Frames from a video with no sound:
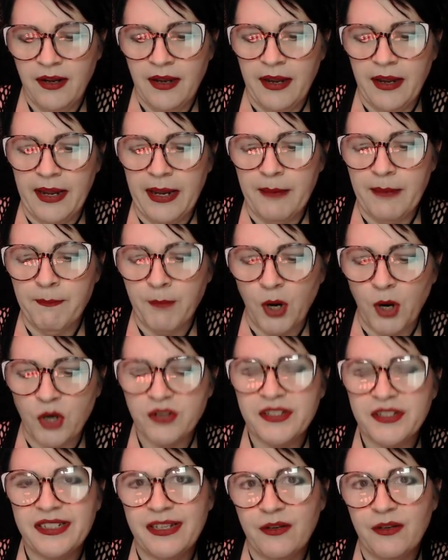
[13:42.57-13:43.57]

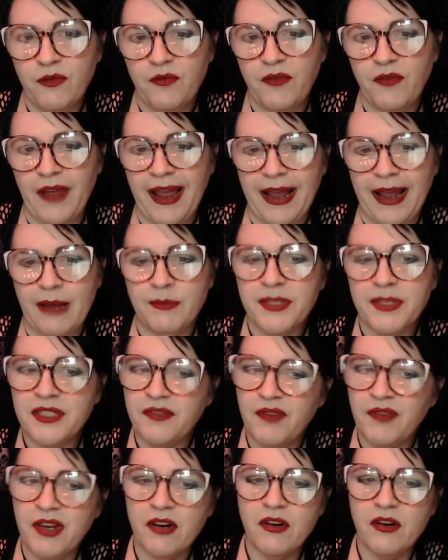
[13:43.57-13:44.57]
immersive
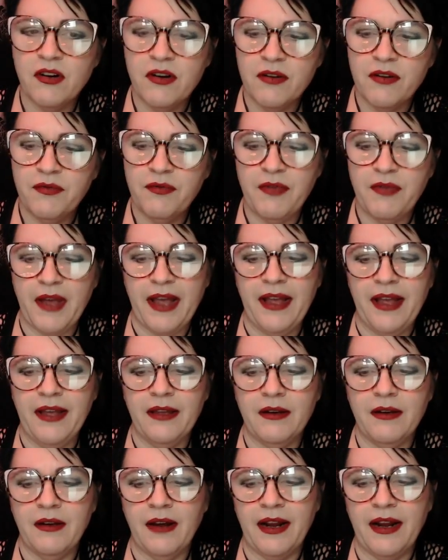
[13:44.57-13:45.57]
atmosphere
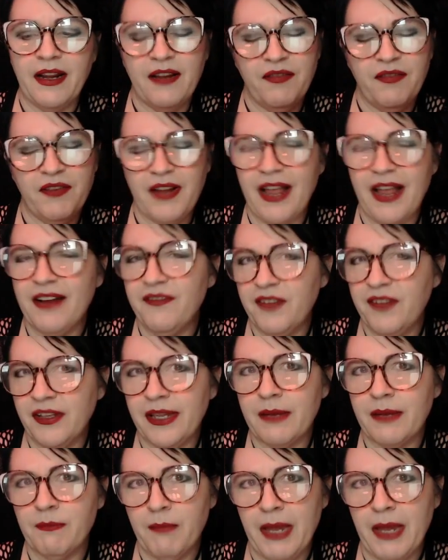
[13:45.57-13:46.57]
that I kind of feel
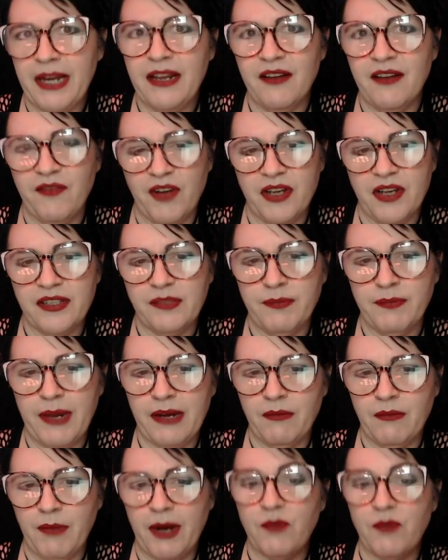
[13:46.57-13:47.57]
like many of us
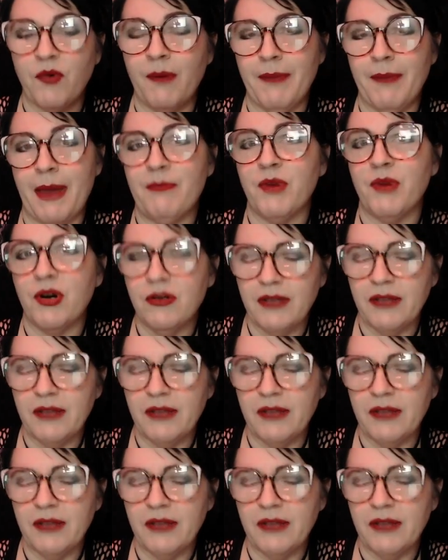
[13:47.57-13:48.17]
might remember,